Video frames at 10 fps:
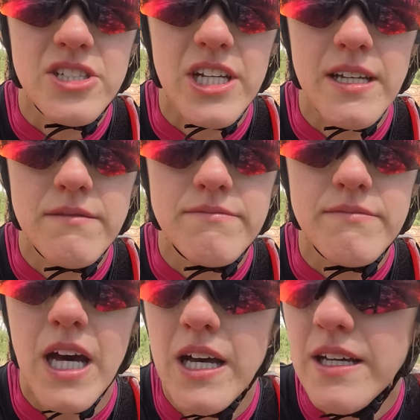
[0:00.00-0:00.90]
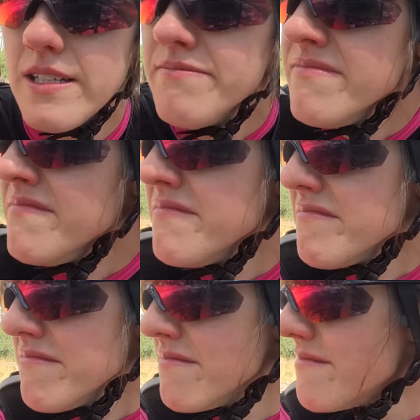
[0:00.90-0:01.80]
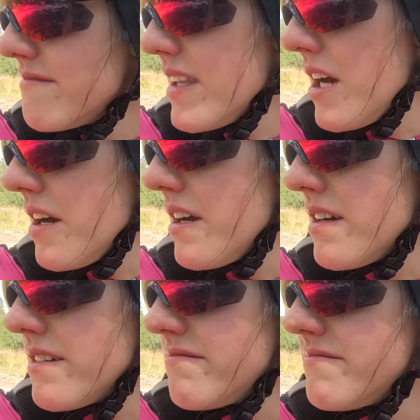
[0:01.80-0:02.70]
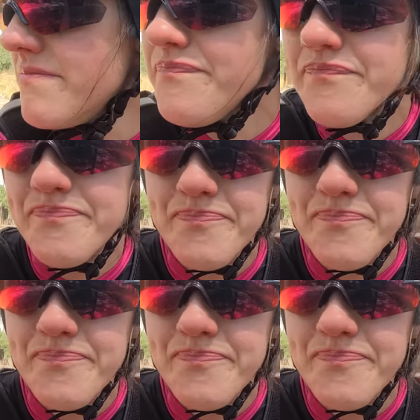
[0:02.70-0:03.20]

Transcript: even if you feel like you should be ready to train again.